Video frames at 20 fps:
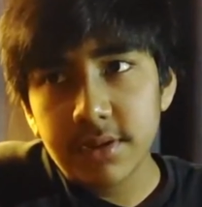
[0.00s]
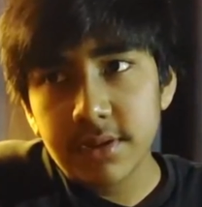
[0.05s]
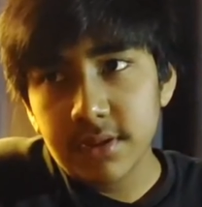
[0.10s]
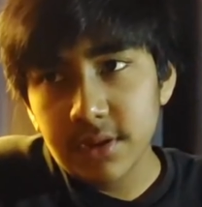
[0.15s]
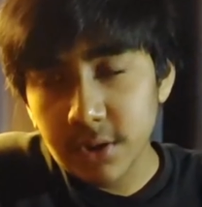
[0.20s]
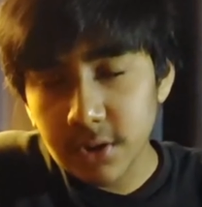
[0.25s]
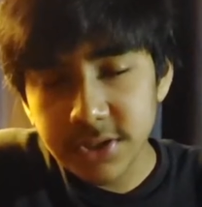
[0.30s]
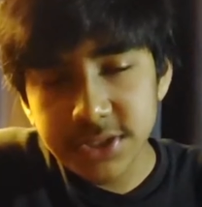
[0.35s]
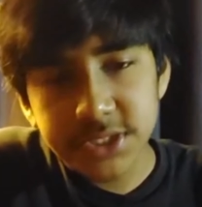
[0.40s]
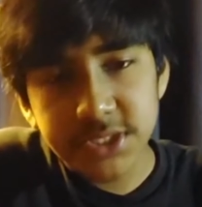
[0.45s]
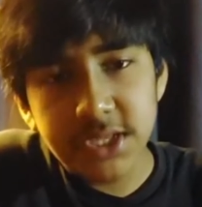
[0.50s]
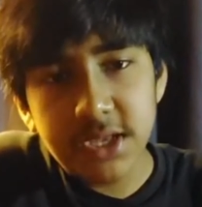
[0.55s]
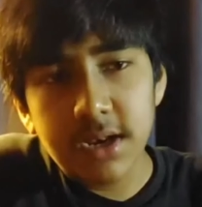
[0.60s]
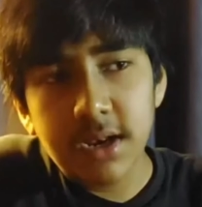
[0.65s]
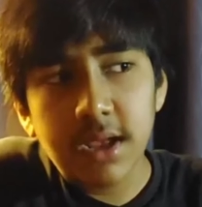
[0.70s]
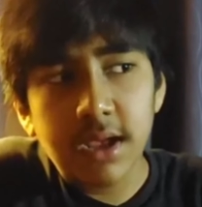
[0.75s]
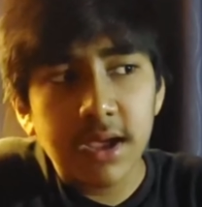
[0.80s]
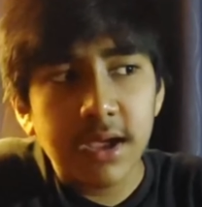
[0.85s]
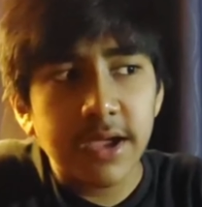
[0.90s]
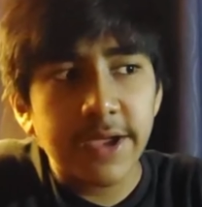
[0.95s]
lost their
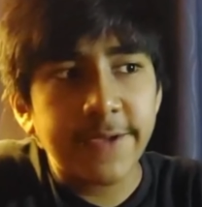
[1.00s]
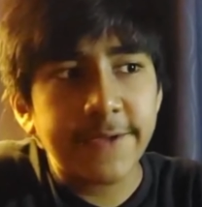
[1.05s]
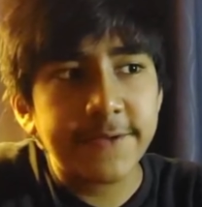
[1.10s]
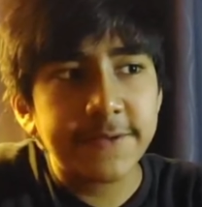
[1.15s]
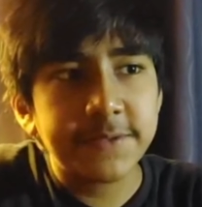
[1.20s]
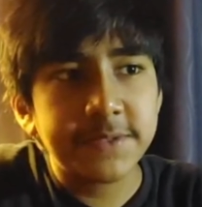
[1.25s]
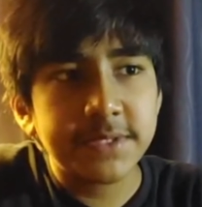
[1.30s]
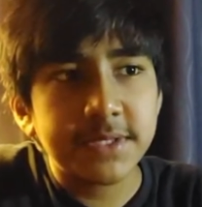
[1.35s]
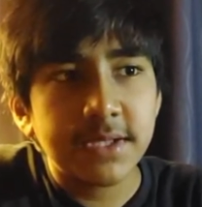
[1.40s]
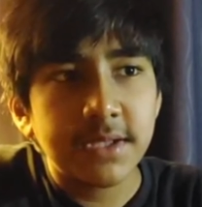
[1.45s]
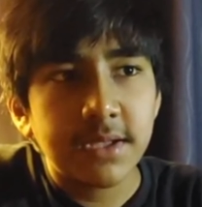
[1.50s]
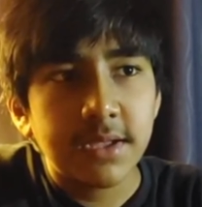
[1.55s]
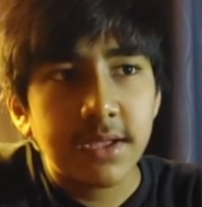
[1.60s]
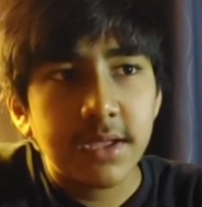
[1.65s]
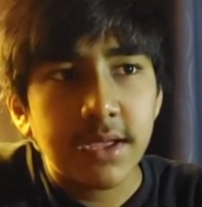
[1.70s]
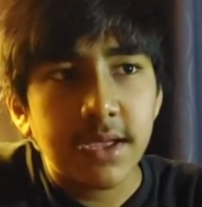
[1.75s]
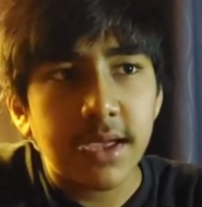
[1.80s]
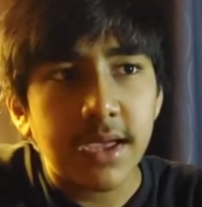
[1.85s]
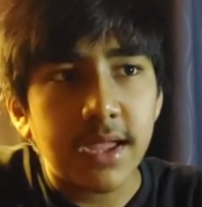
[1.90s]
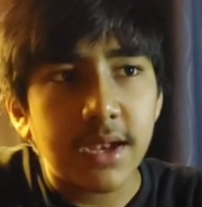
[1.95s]
lives,
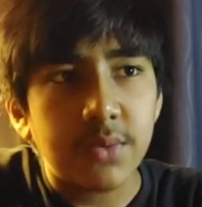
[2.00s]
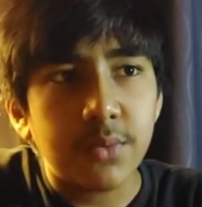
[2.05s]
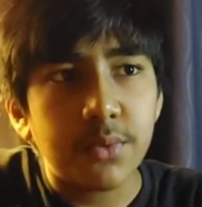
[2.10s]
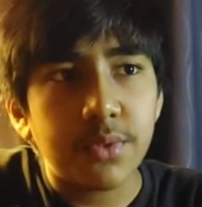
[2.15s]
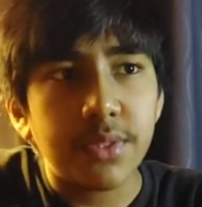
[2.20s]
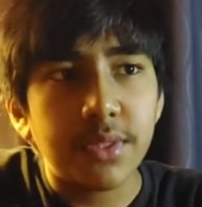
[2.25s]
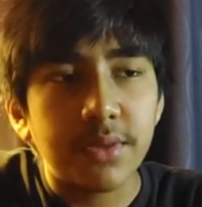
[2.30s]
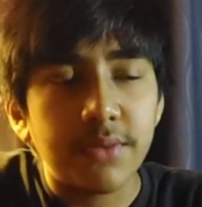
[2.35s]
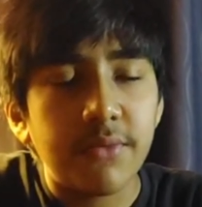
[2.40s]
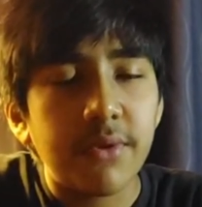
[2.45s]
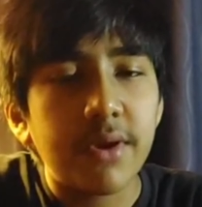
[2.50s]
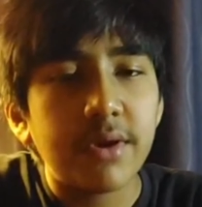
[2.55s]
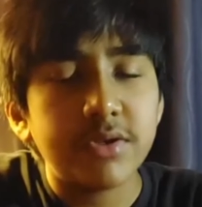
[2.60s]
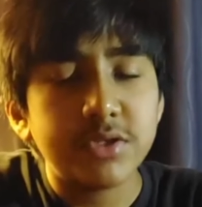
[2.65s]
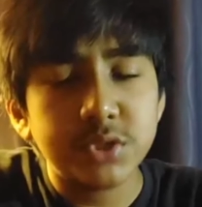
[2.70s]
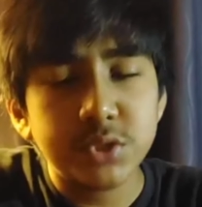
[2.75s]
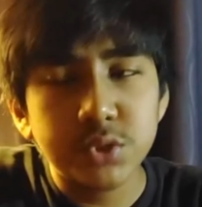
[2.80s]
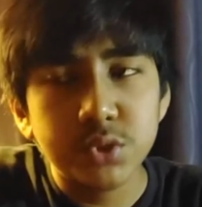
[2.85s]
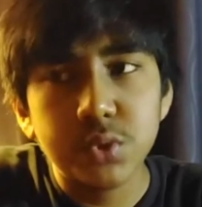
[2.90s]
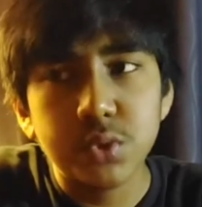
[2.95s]
and with a very
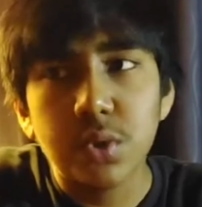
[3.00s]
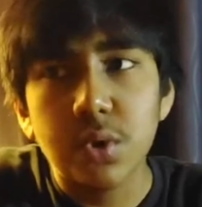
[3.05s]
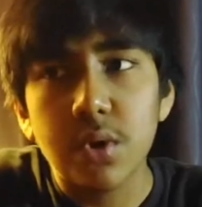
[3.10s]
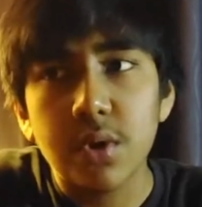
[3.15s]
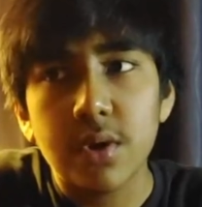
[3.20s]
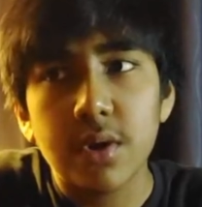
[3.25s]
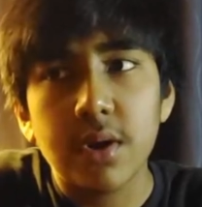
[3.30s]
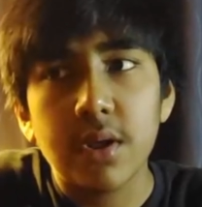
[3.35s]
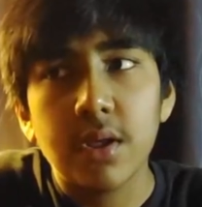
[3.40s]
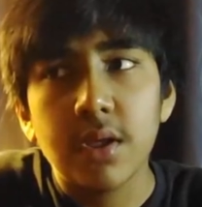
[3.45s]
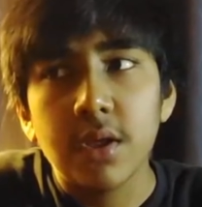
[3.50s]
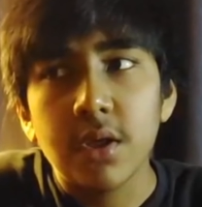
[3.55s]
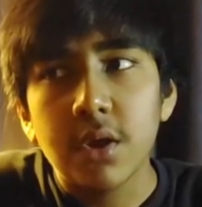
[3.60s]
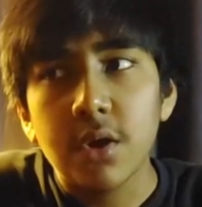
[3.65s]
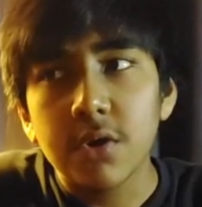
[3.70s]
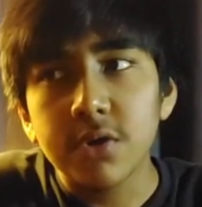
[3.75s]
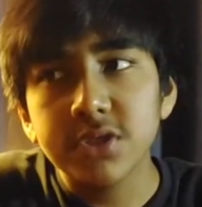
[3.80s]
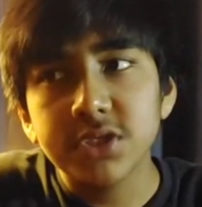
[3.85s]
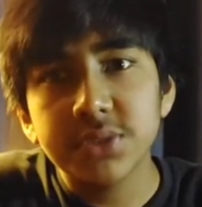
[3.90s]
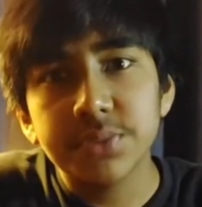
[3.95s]
strong
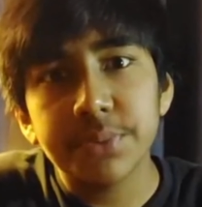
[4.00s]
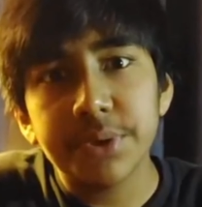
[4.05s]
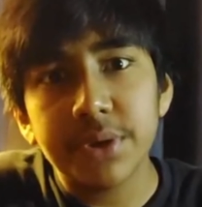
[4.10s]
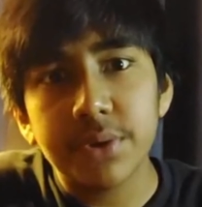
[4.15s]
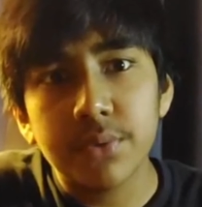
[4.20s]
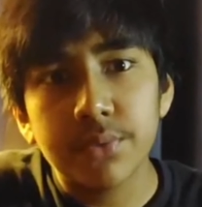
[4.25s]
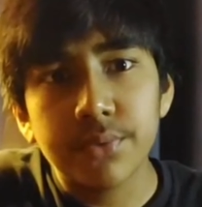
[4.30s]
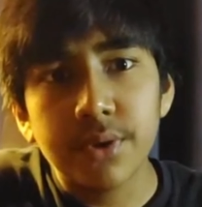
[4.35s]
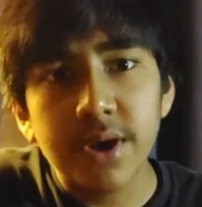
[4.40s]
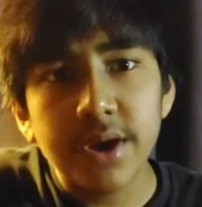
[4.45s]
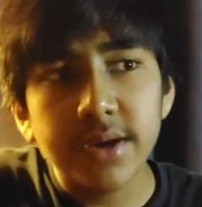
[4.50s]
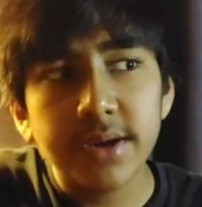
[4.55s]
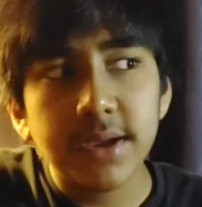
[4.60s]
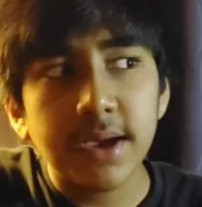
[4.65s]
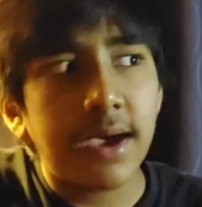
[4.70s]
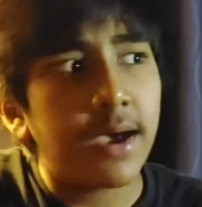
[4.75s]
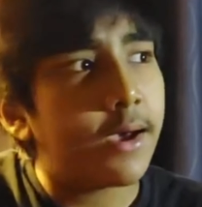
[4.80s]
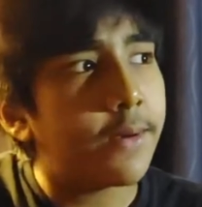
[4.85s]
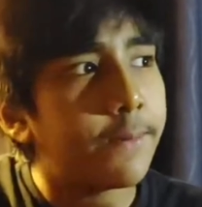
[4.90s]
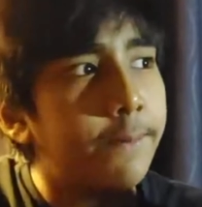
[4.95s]
Ottoman right
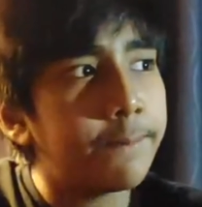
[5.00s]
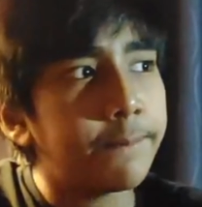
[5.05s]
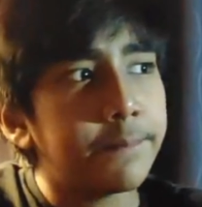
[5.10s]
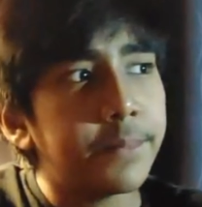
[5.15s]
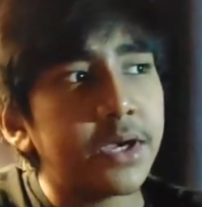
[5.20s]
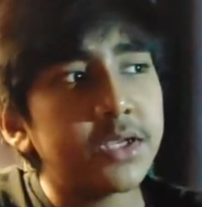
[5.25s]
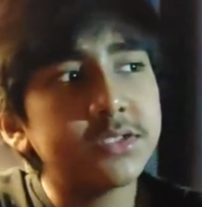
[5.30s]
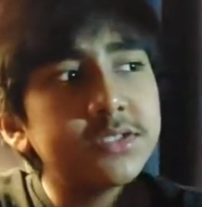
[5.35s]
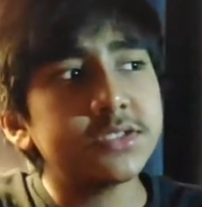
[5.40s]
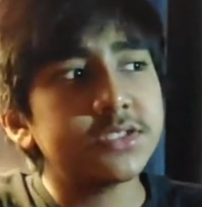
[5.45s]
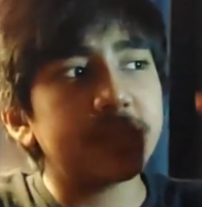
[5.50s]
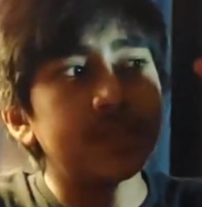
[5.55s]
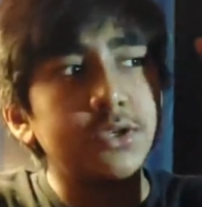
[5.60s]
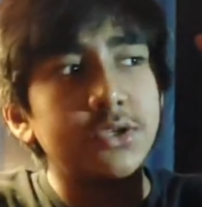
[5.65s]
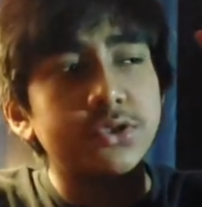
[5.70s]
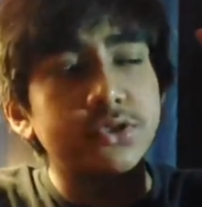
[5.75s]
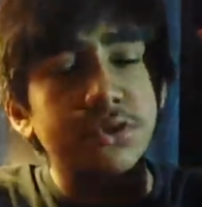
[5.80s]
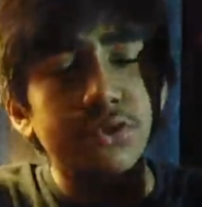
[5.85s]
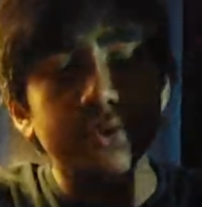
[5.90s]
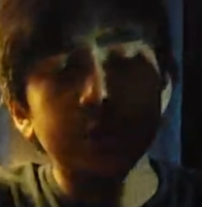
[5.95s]
arm
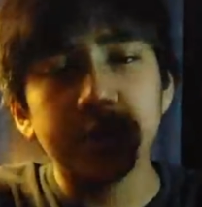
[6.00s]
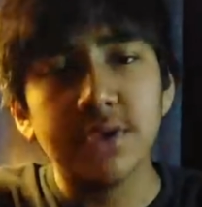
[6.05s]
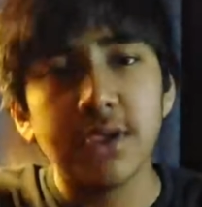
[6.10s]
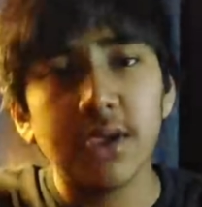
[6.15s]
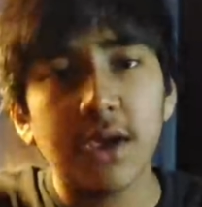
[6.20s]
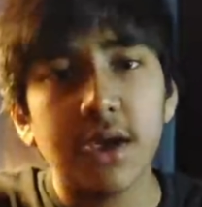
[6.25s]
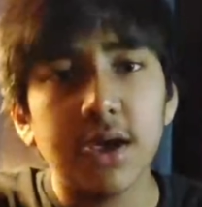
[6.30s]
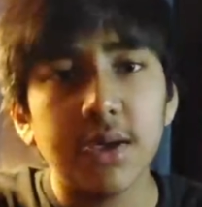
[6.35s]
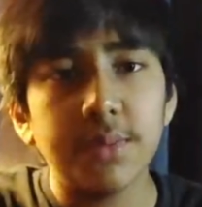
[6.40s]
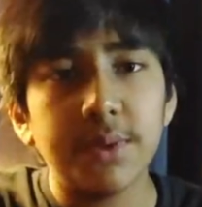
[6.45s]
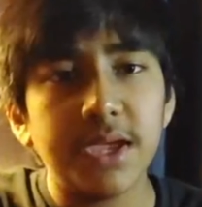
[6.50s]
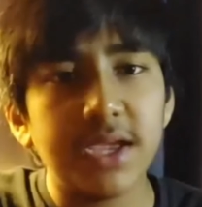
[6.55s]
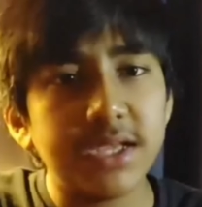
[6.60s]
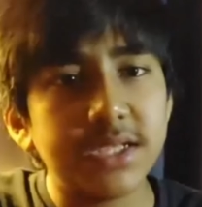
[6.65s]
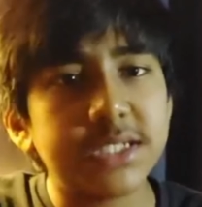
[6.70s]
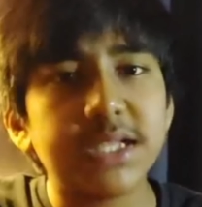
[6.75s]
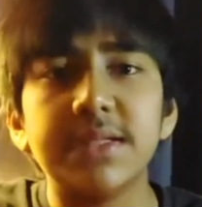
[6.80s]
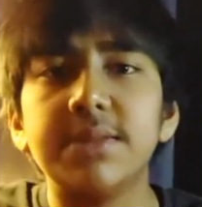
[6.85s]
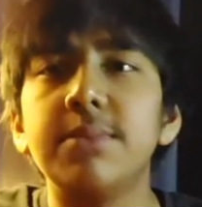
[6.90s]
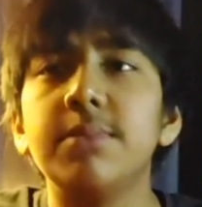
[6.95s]
punching through the
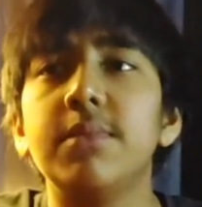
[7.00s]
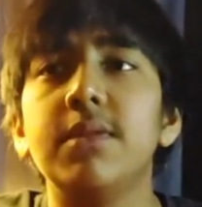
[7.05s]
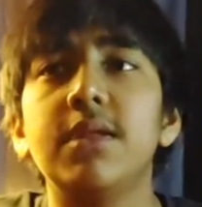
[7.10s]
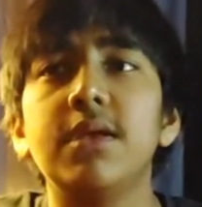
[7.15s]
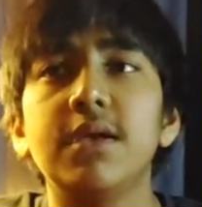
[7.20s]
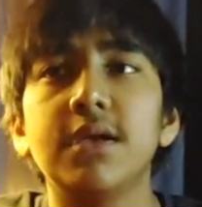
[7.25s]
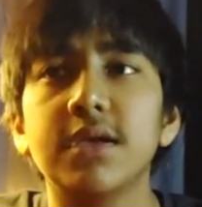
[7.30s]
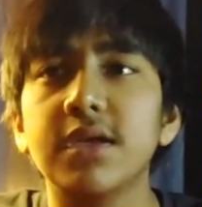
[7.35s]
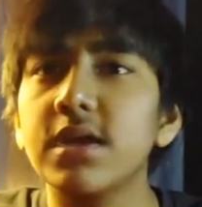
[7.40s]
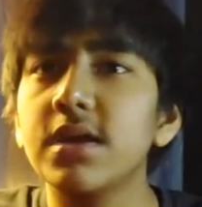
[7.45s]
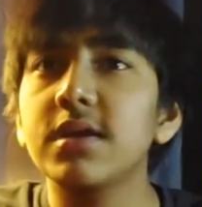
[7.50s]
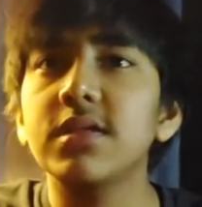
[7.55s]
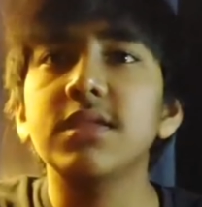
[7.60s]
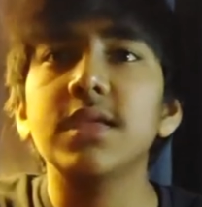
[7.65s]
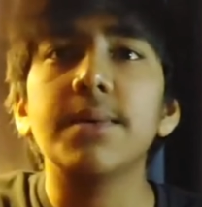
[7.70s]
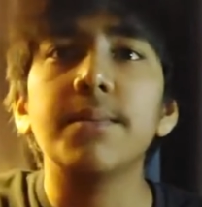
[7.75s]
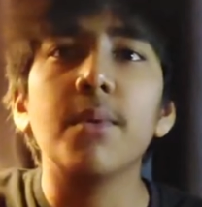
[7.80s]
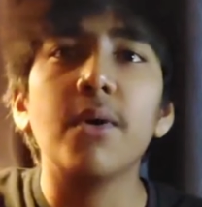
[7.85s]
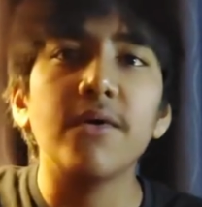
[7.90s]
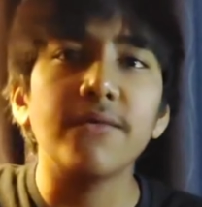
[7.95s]
armies and kicked
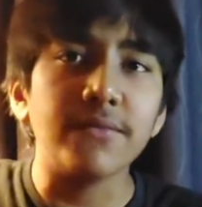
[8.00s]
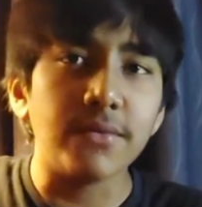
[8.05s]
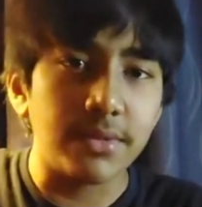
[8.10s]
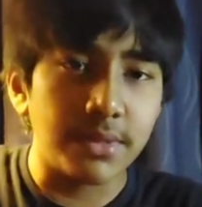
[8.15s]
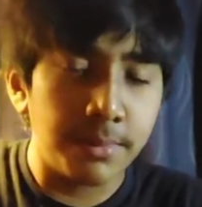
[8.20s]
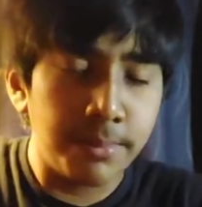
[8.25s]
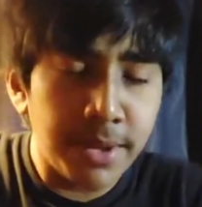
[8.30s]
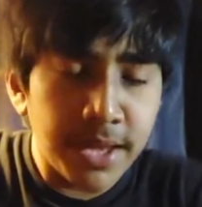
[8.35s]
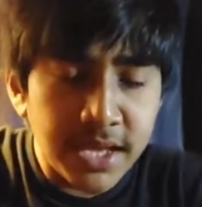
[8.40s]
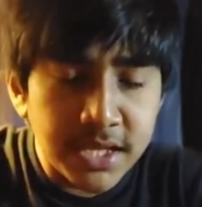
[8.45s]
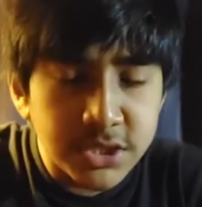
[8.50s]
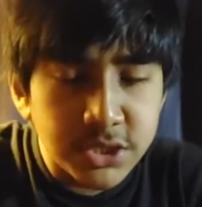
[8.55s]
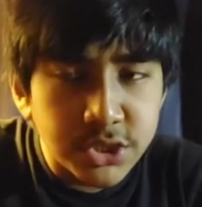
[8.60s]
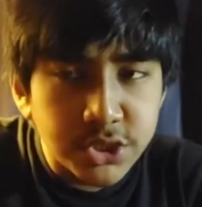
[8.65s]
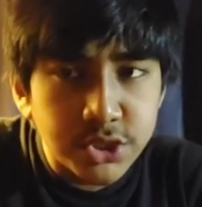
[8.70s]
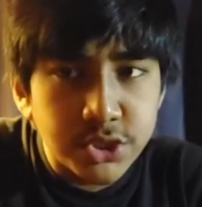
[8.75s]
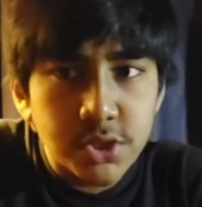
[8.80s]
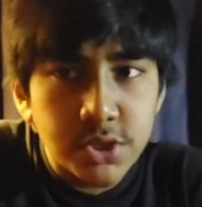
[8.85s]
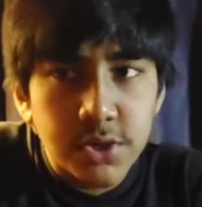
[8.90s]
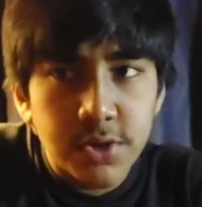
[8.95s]
them off of the
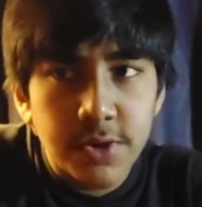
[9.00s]
beach.